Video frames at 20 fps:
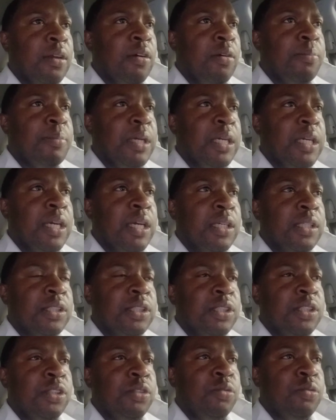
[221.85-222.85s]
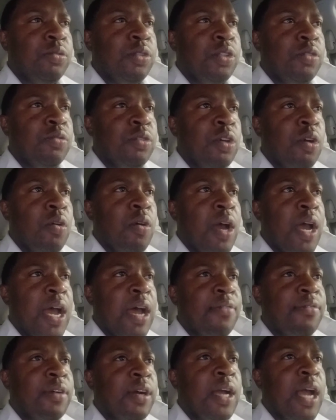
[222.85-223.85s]
Because you don't
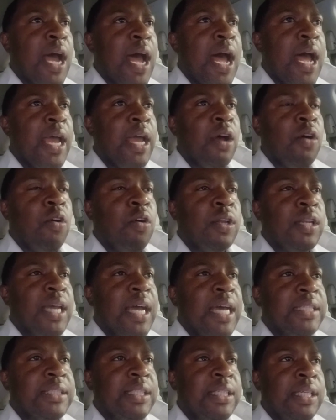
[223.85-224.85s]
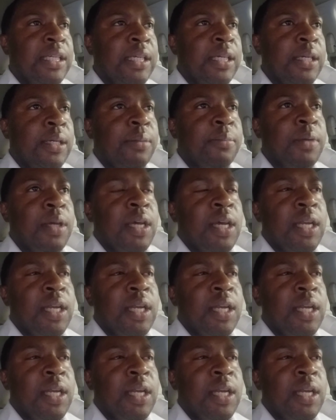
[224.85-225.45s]
have a guy on that team